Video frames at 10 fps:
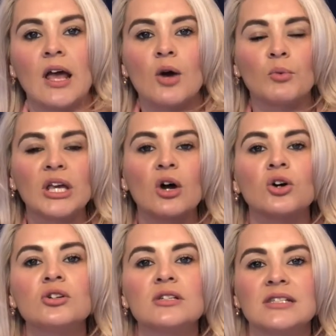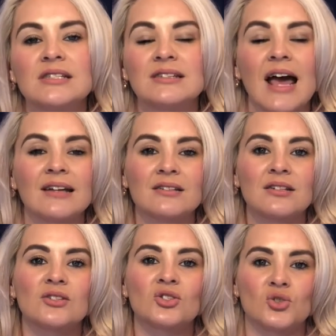We
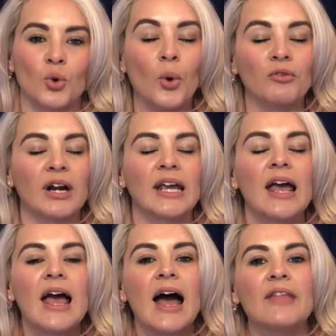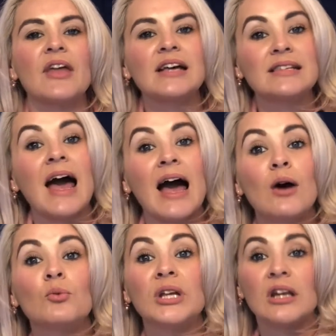understand story, and that's
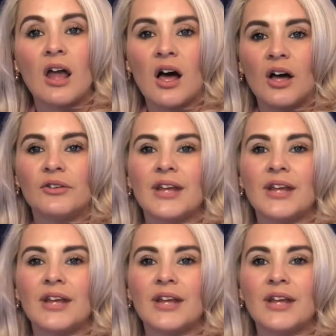how we learn.